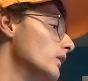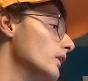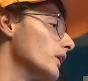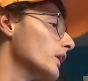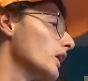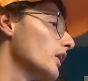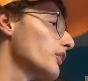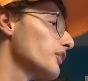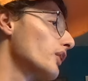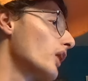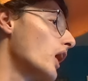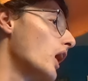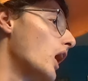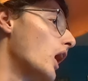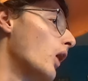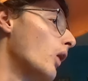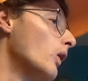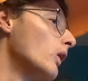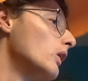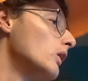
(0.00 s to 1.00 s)
They're going to
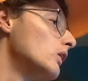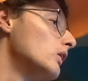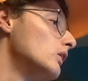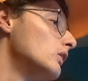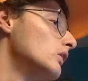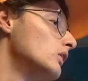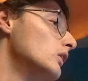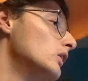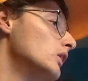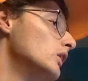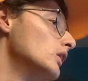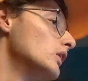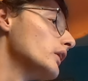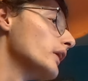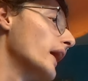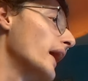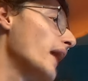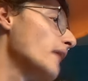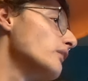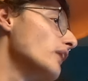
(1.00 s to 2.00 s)
throw.
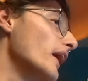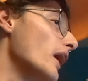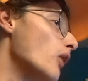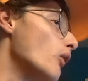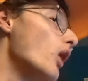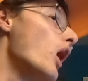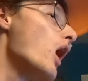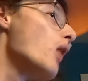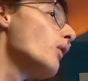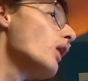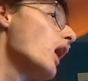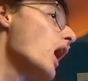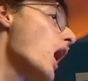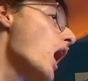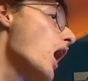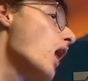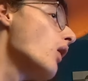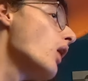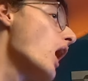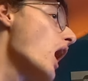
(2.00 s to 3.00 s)
Gabriel, whoa,
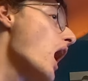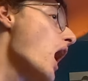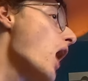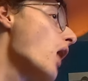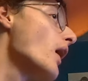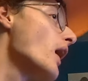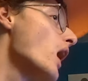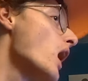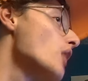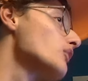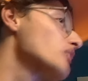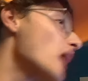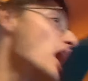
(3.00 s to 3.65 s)
whoa, whoa. Oh,